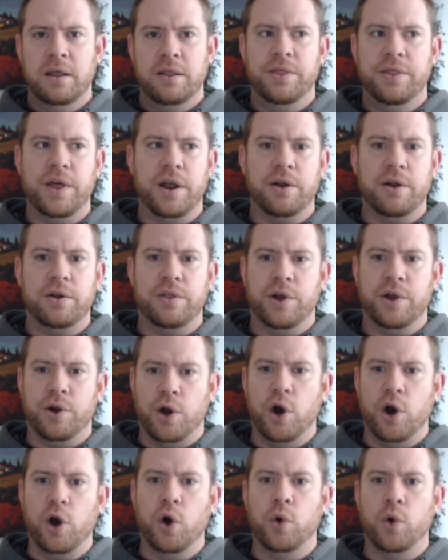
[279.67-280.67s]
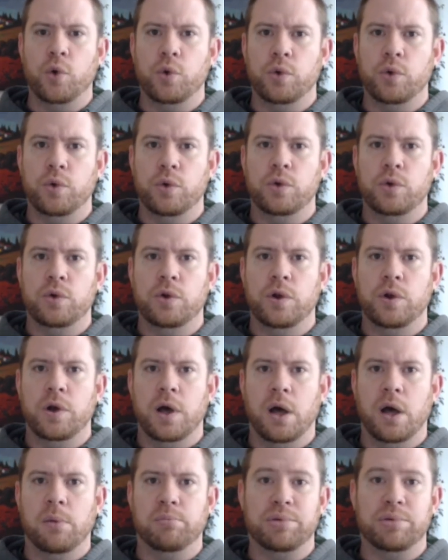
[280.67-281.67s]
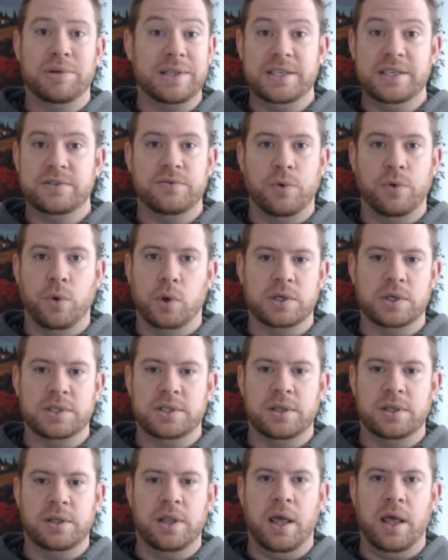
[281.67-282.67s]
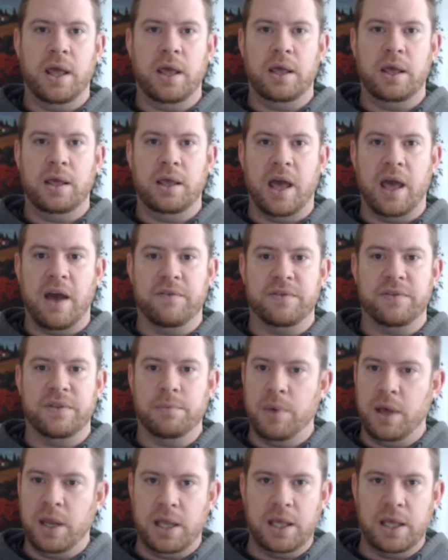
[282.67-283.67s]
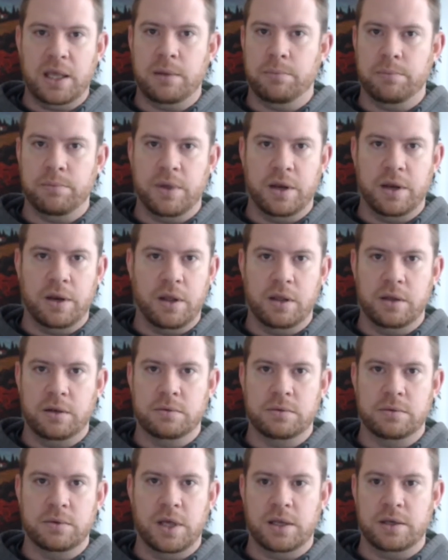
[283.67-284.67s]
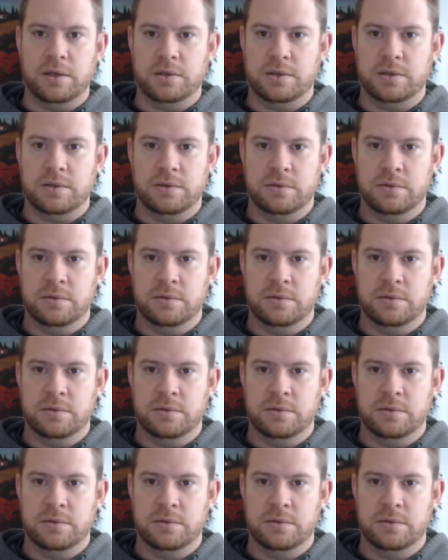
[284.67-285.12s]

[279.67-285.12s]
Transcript: they're their own police force, and they have the money and